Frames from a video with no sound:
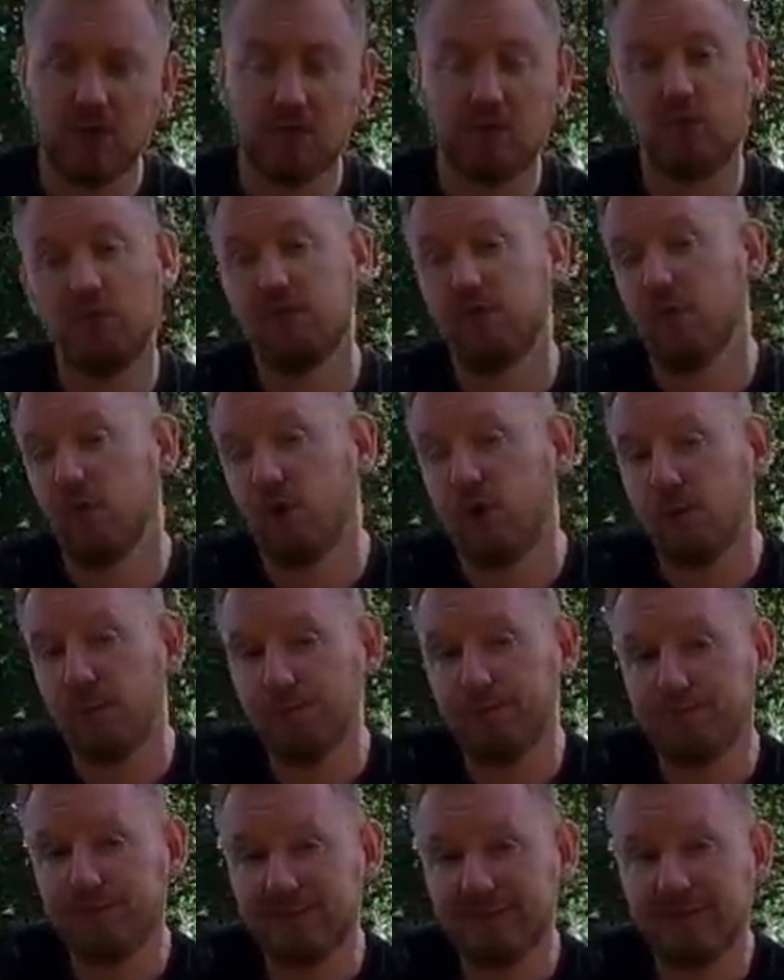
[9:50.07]
So if you
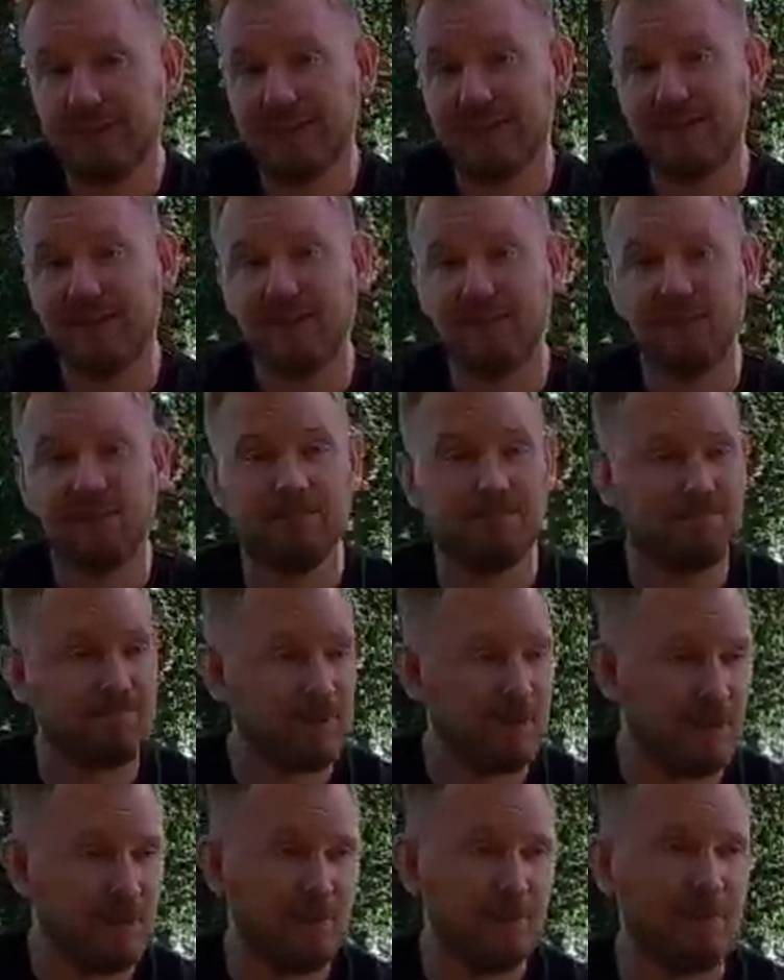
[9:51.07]
are taking,
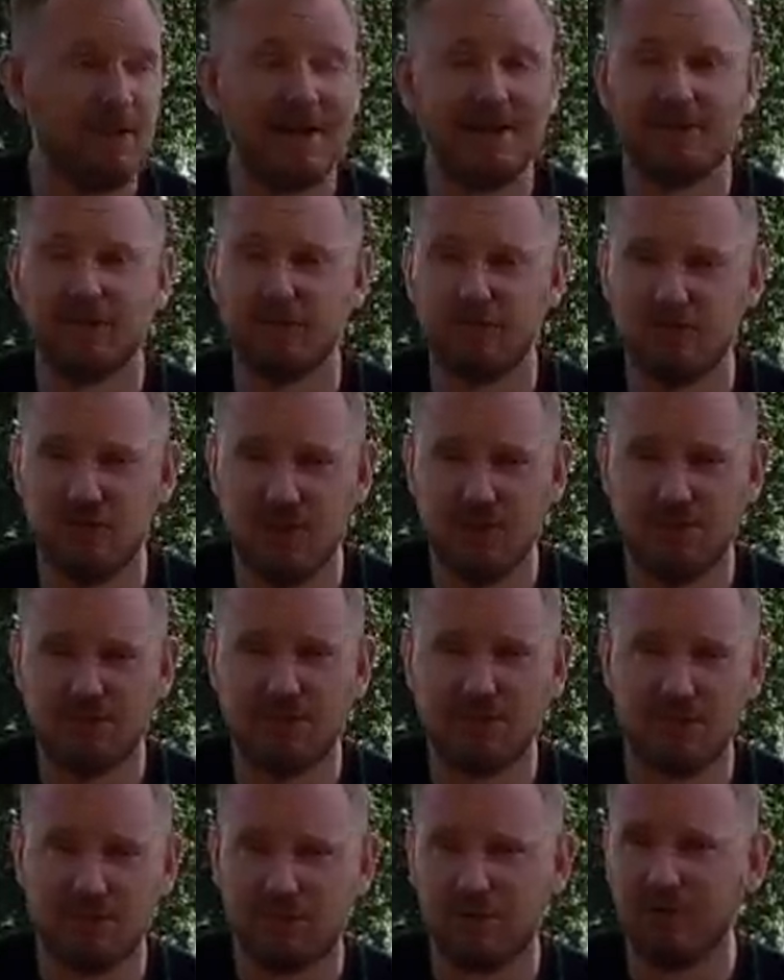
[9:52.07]
you know, bags of
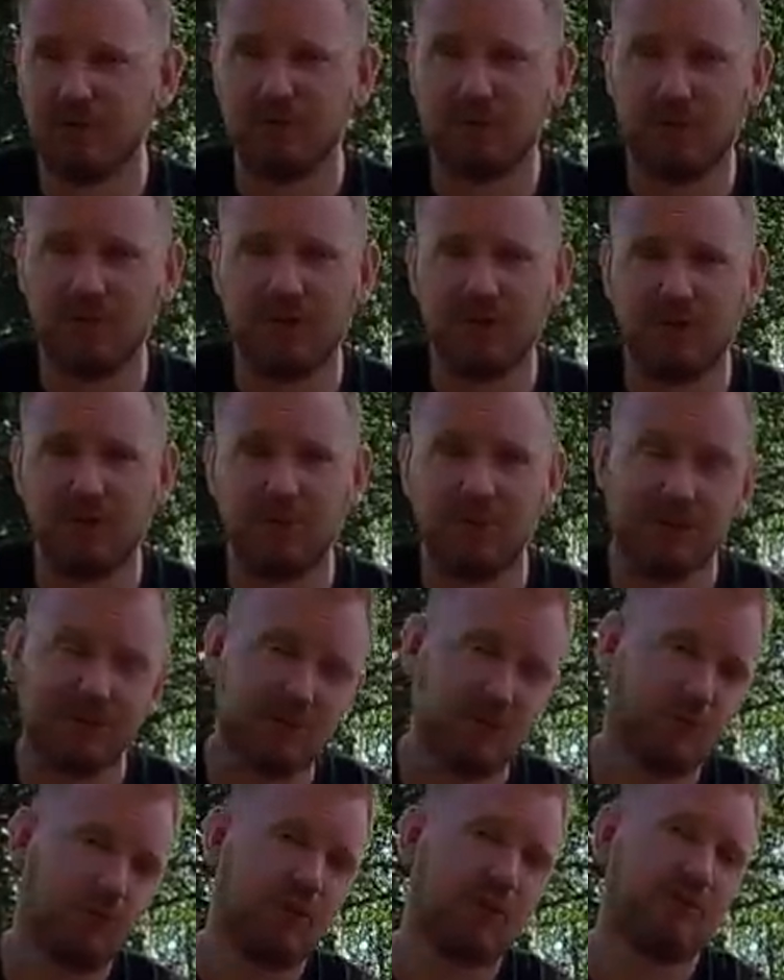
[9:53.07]
chips or stuff with you, make
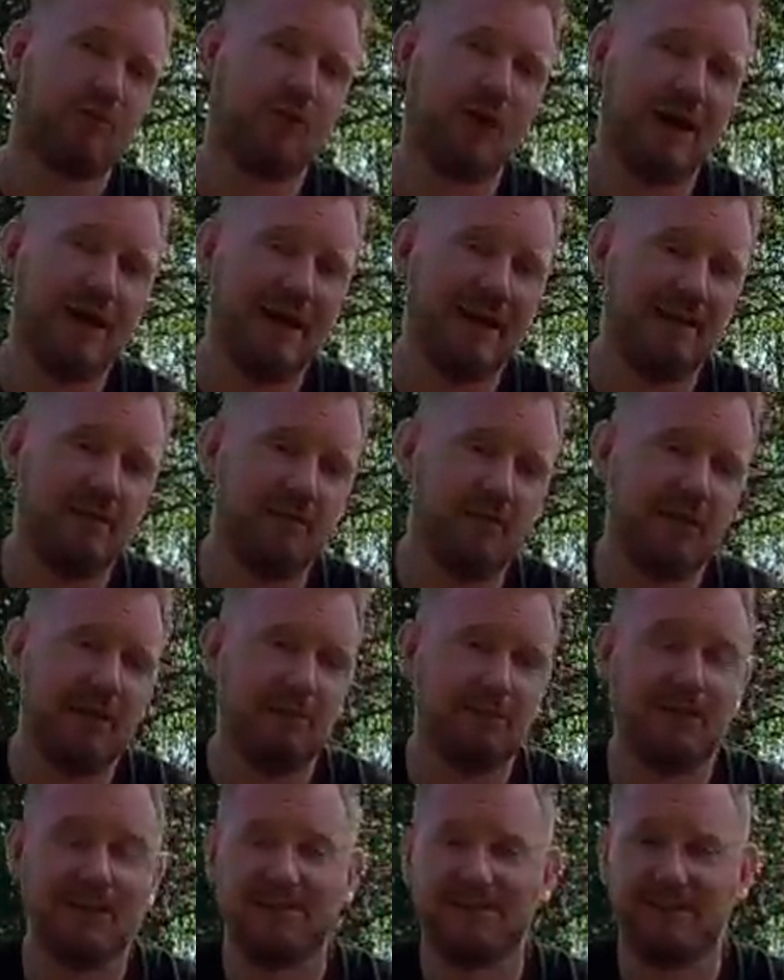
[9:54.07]
sure that you have
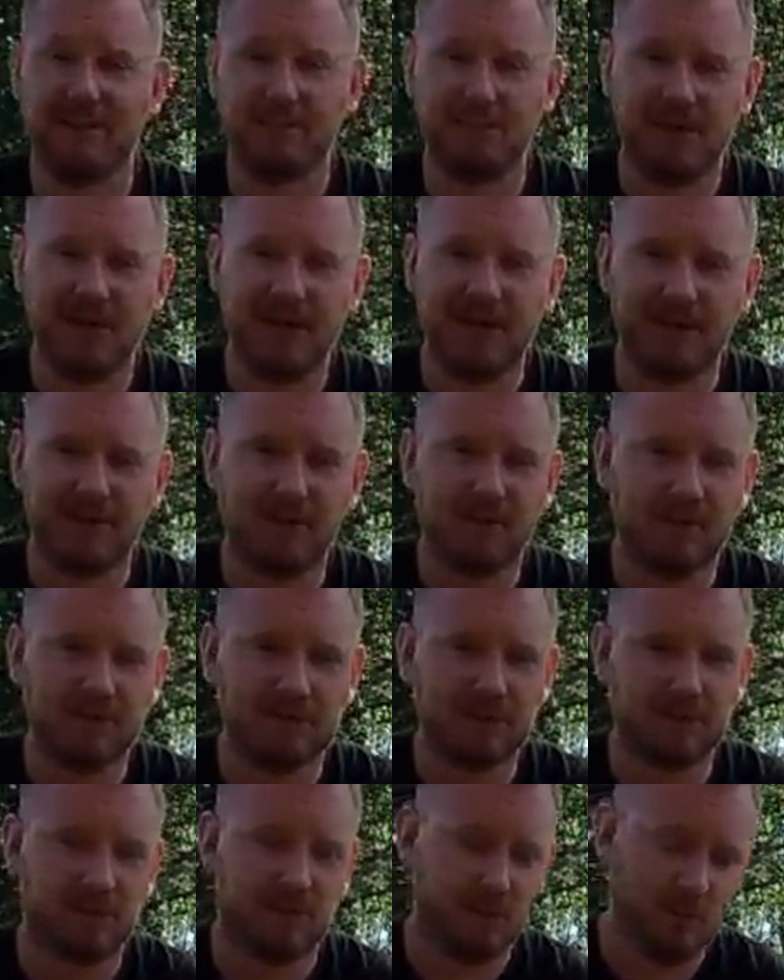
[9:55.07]
a plastic bag
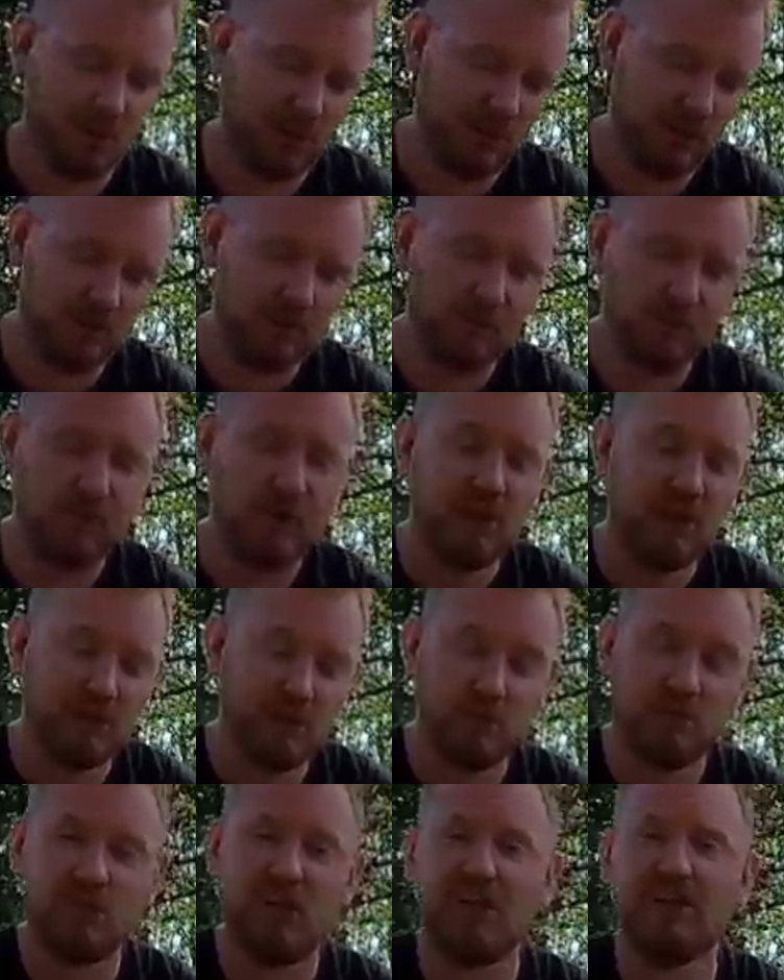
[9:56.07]
or something with you to
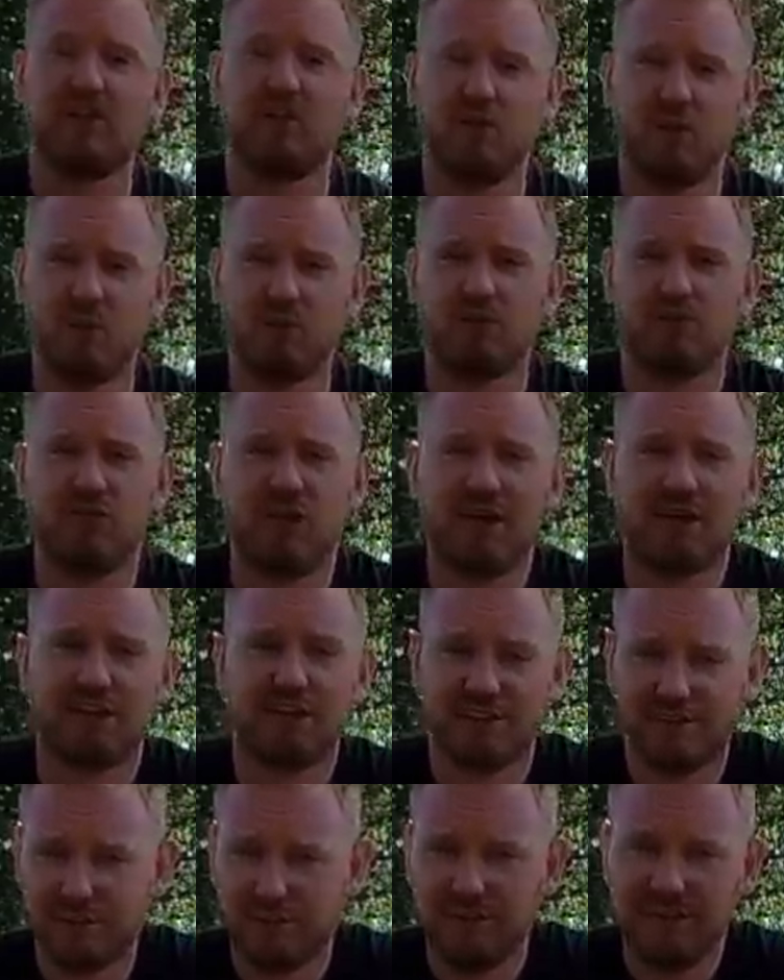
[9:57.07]
take your own
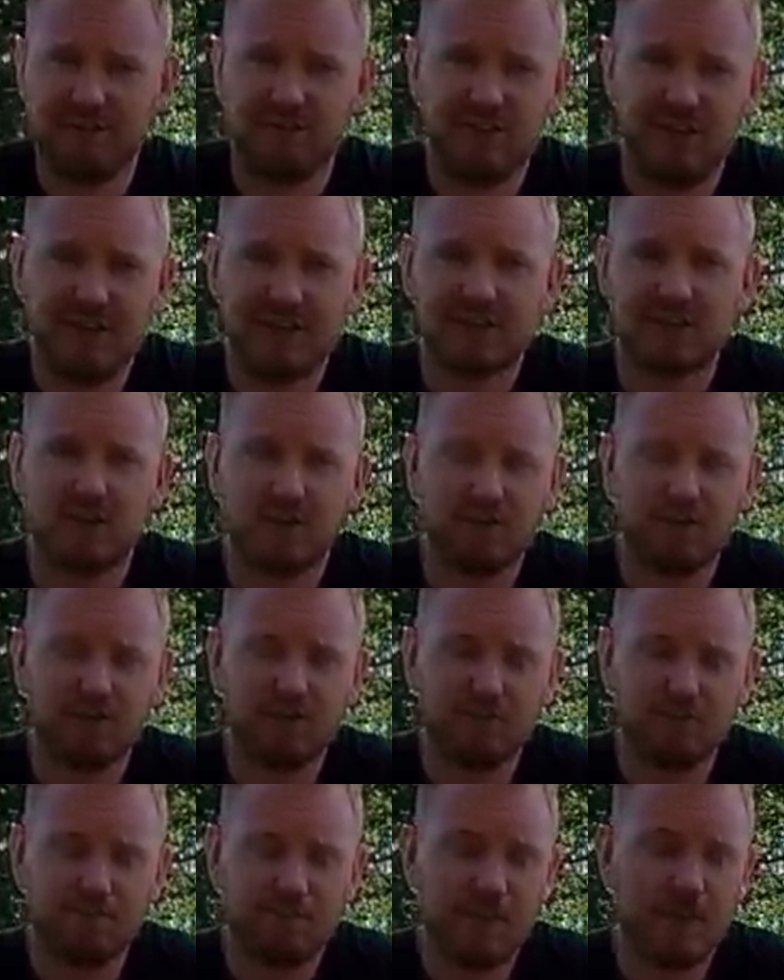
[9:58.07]
trash as you leave the aircraft.